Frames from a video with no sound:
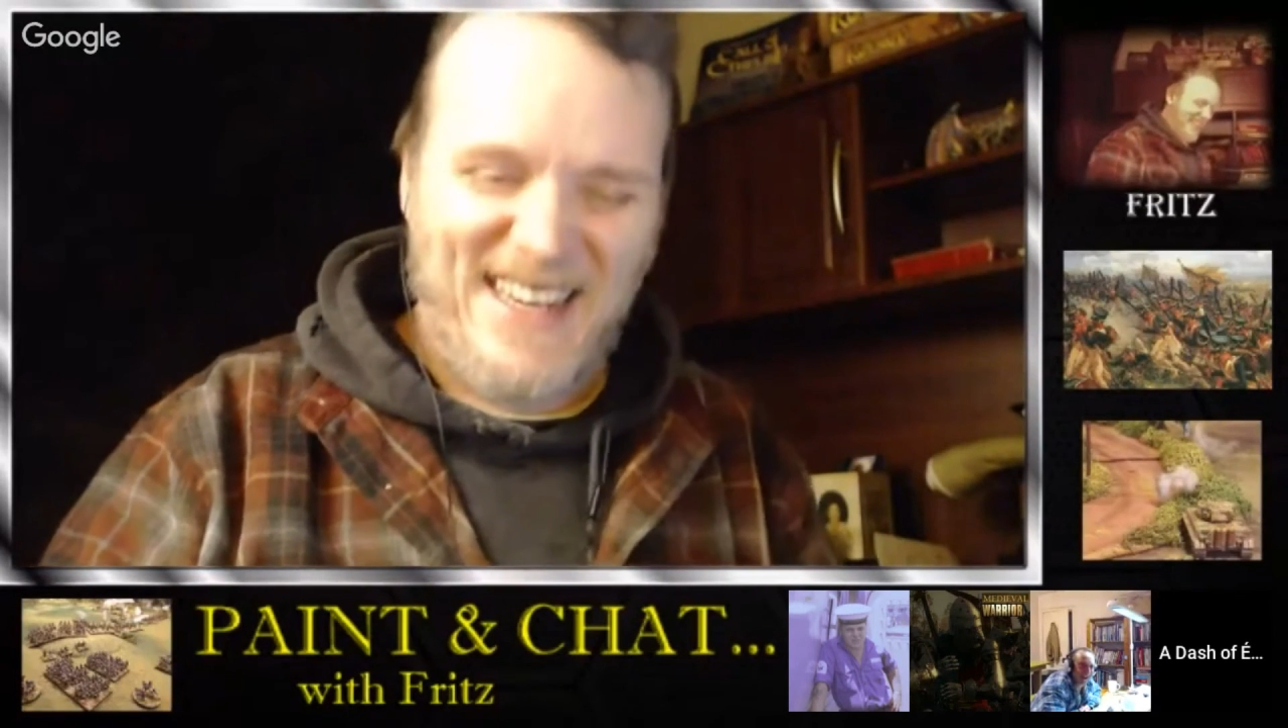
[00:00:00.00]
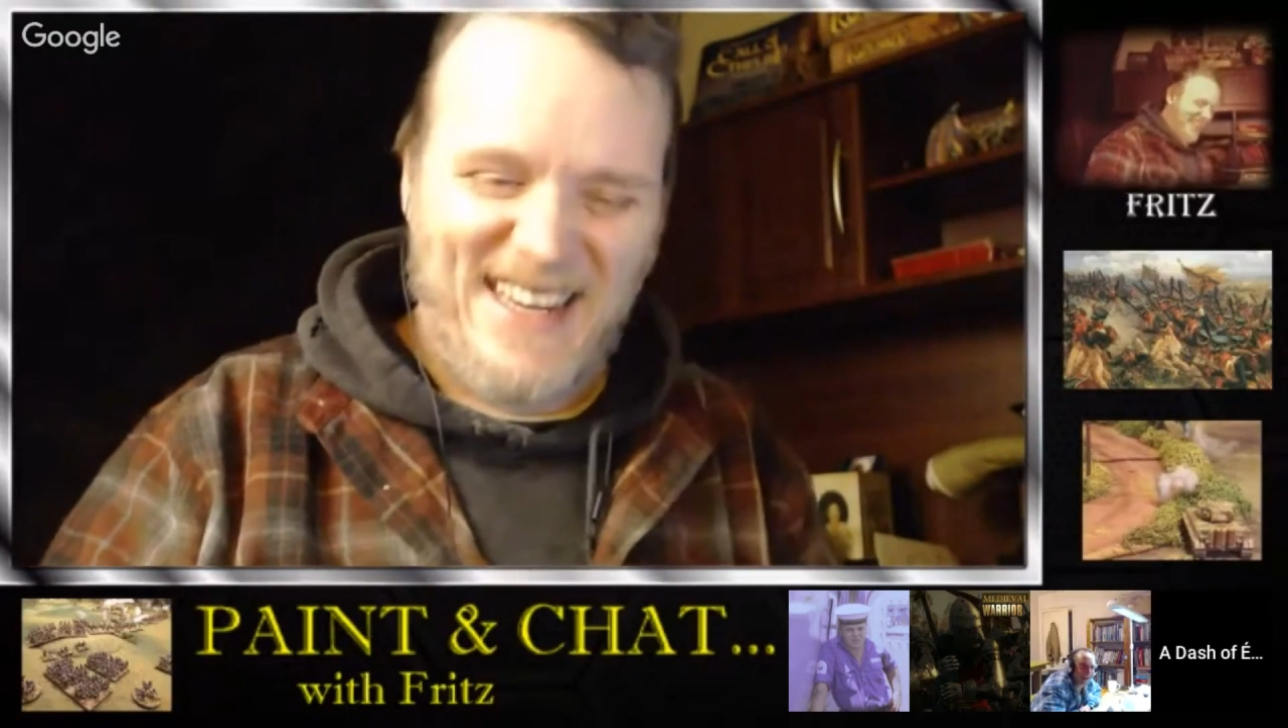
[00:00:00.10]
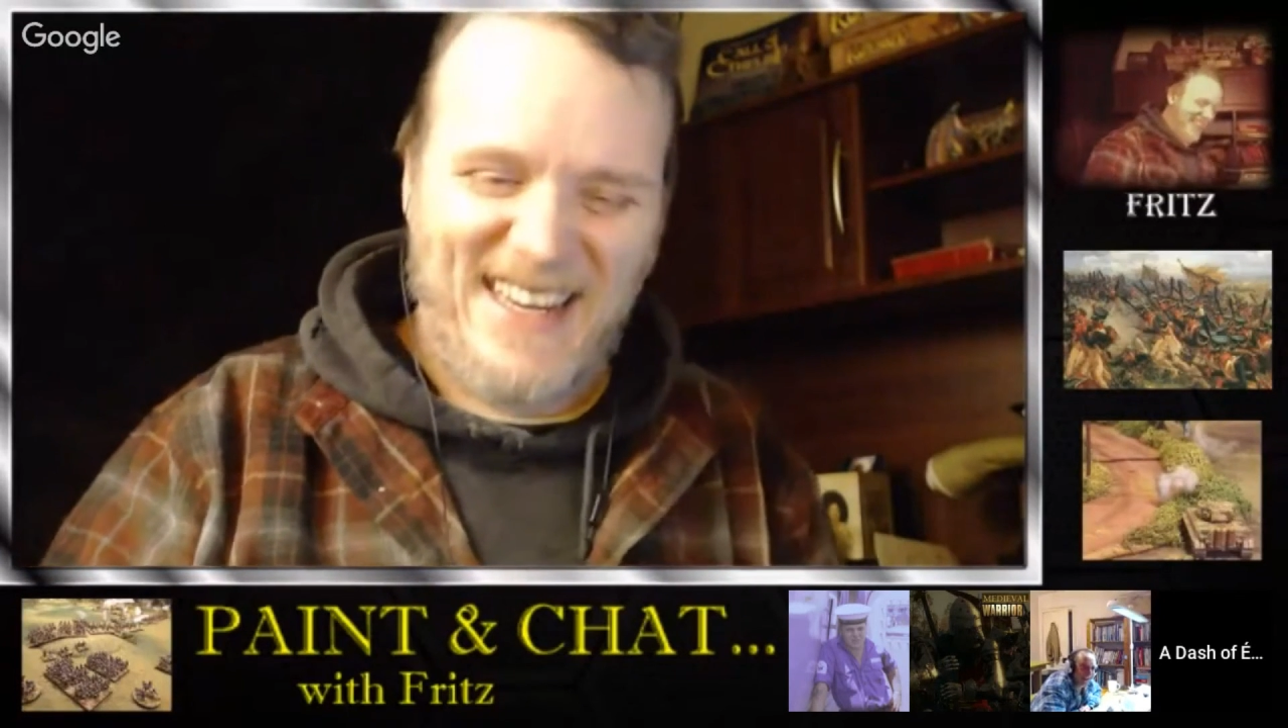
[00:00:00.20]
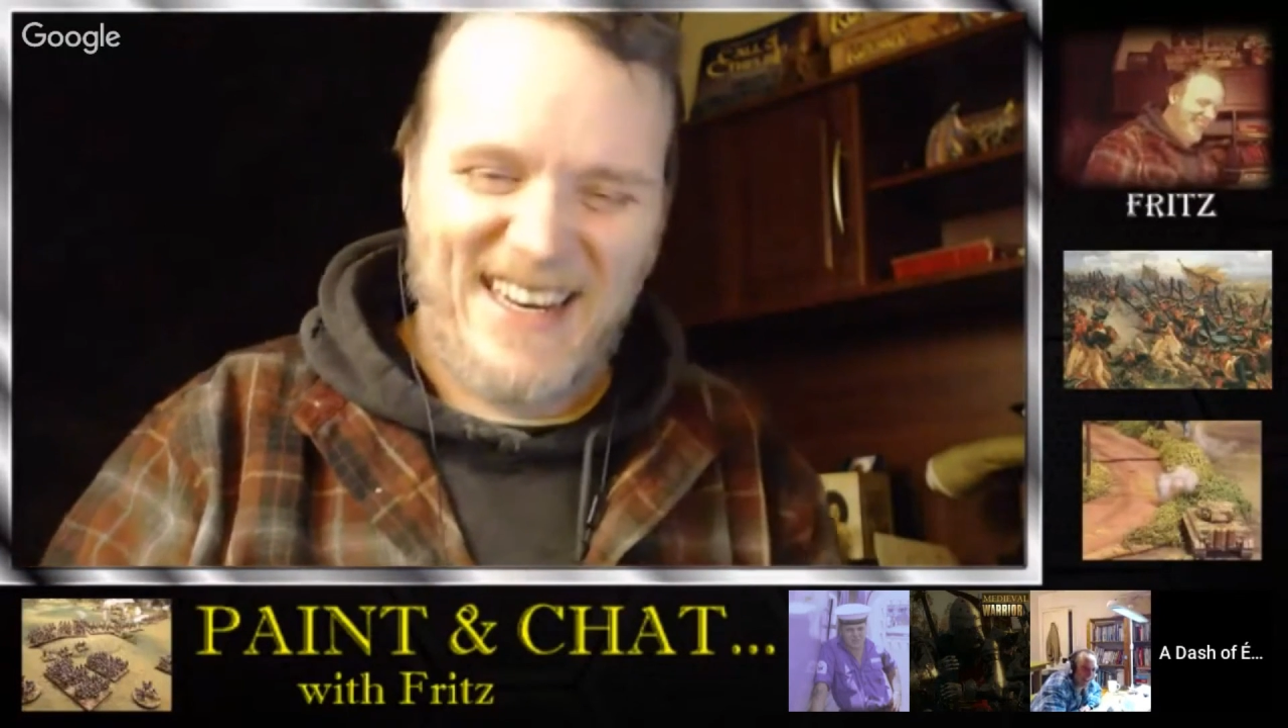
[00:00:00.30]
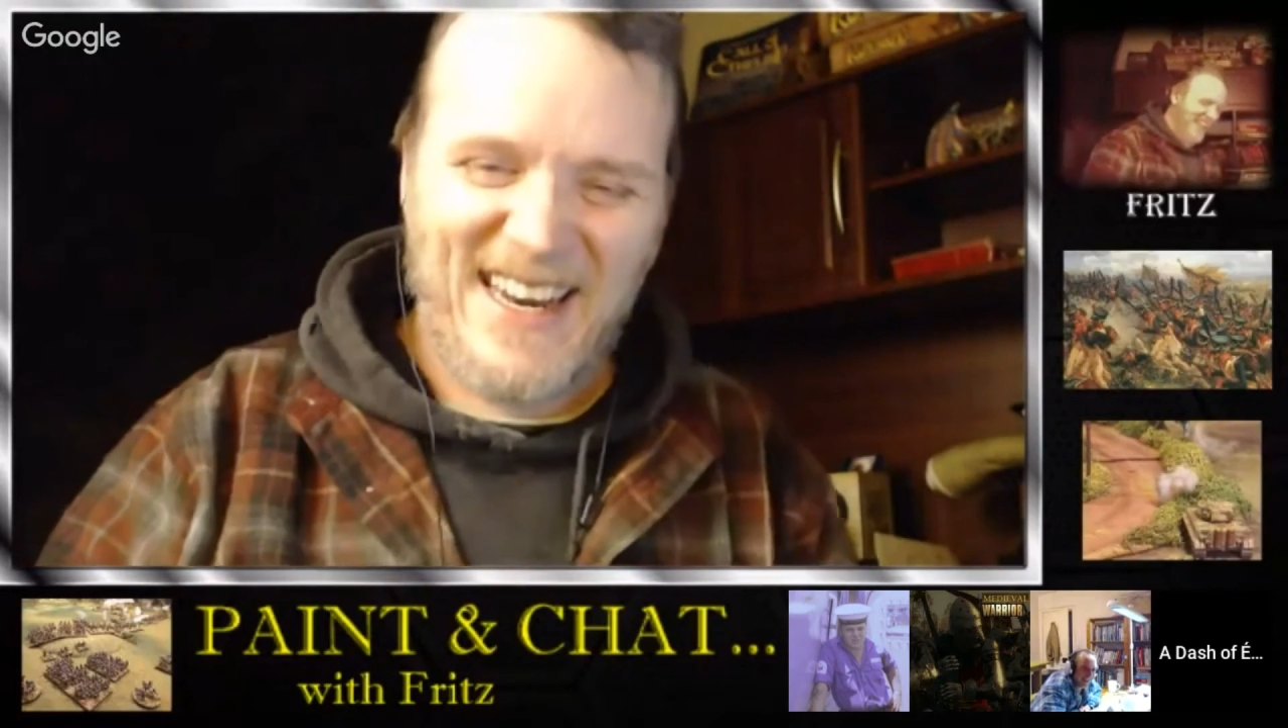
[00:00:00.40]

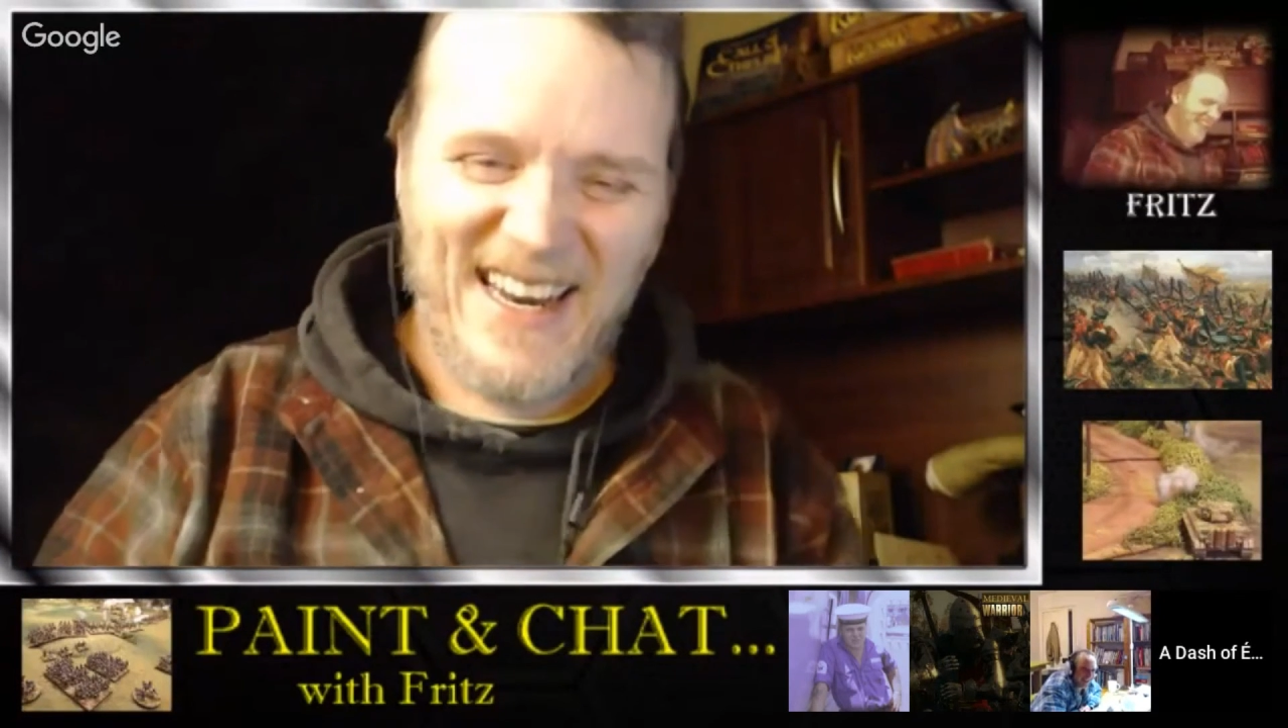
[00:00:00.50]
and